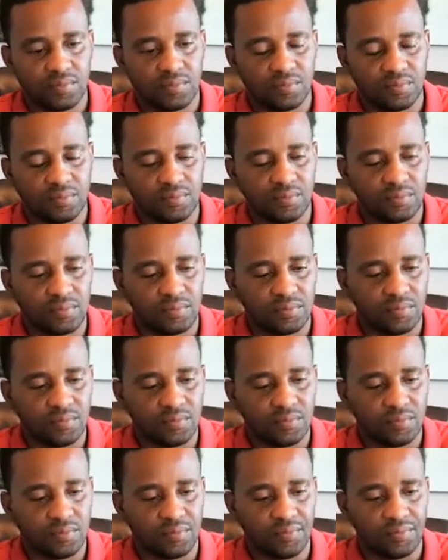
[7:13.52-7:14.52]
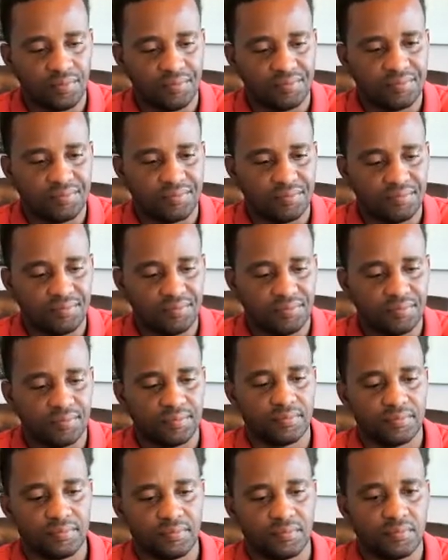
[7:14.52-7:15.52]

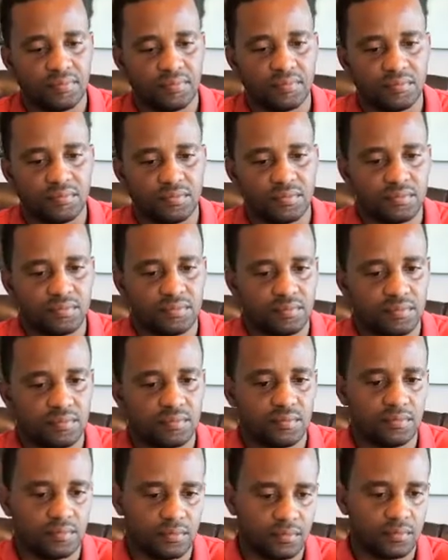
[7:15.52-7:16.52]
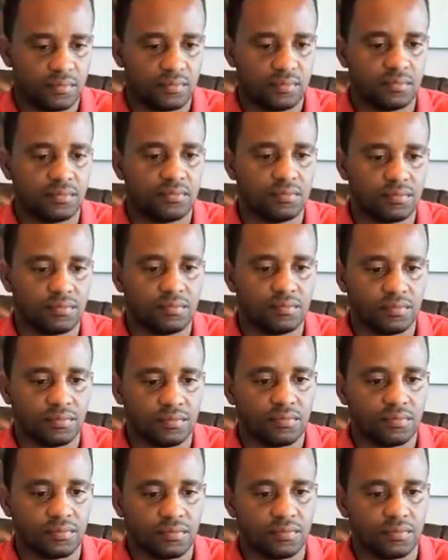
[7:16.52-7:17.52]

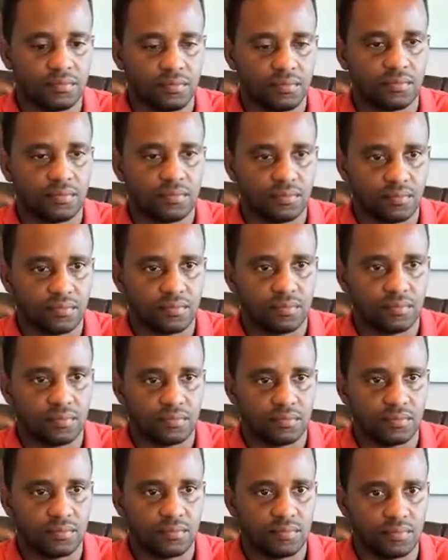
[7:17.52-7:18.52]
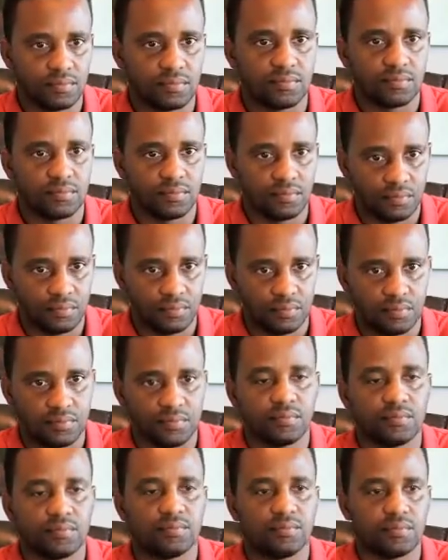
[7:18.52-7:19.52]

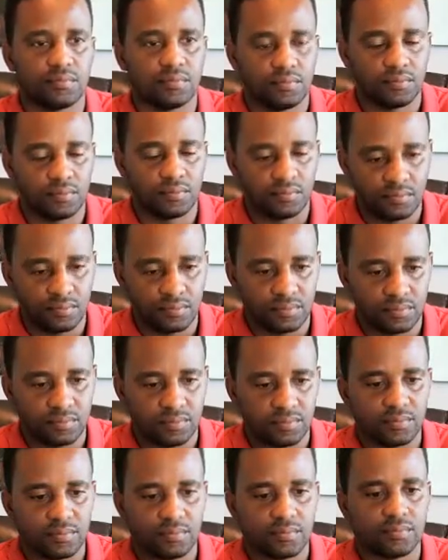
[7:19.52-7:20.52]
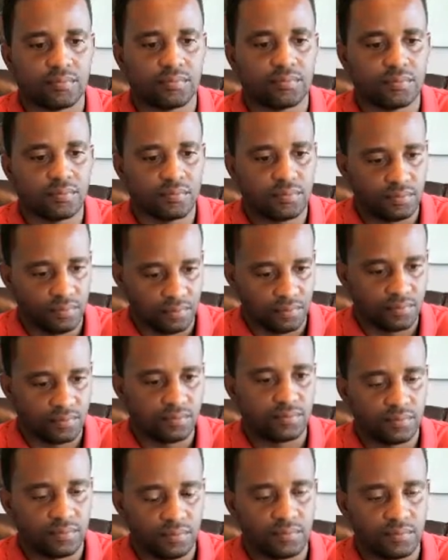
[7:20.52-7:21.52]
No words are spoken by the person on screen.